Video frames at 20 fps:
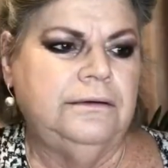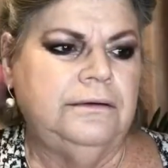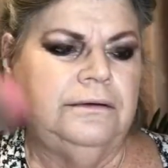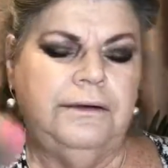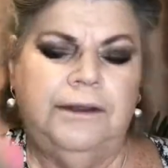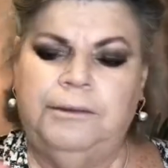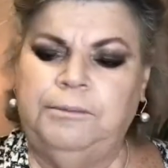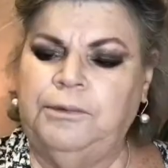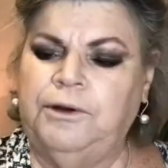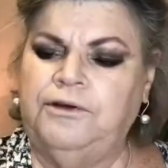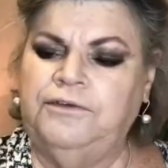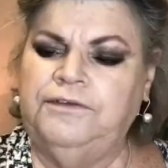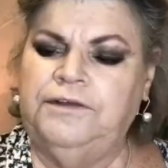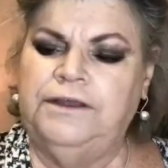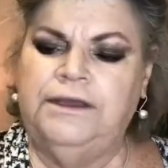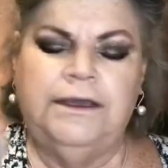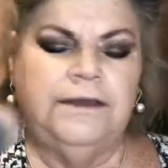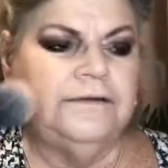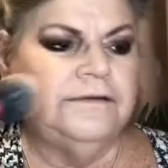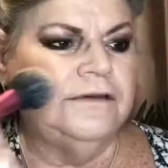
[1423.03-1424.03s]
Tap off
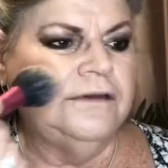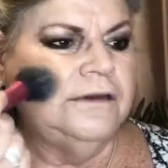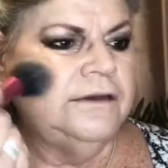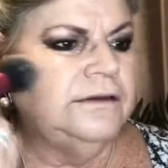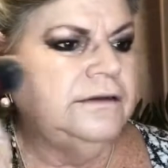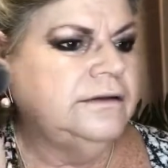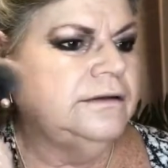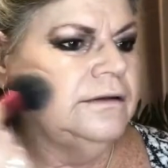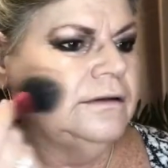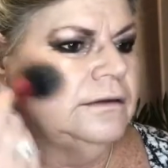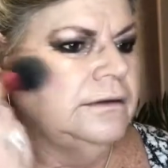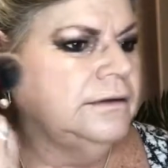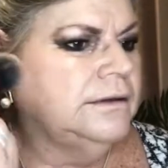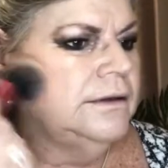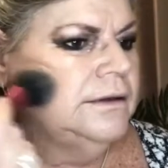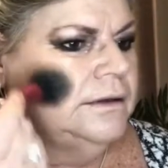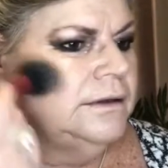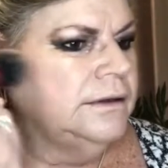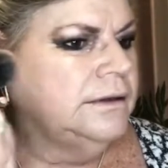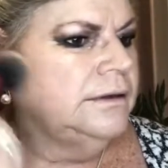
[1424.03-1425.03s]
the excess,
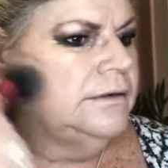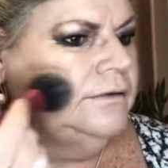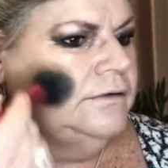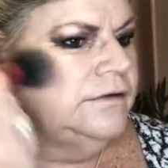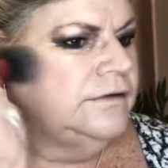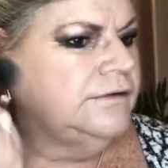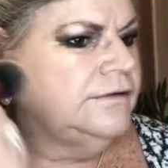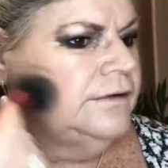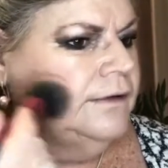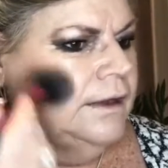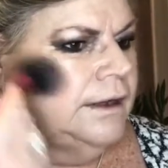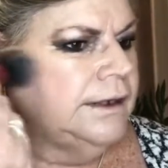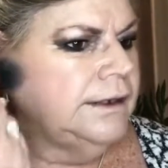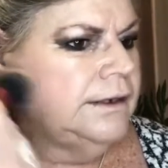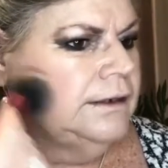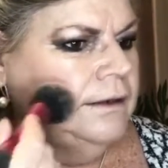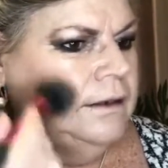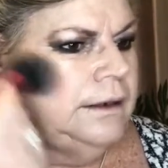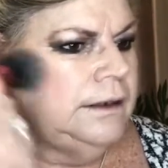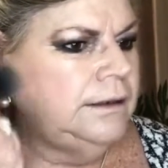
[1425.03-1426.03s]
just
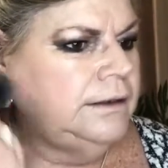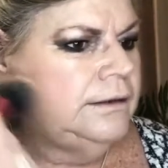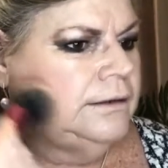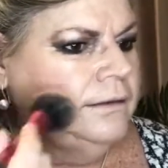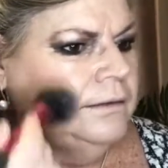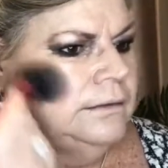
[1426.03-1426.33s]
lightly.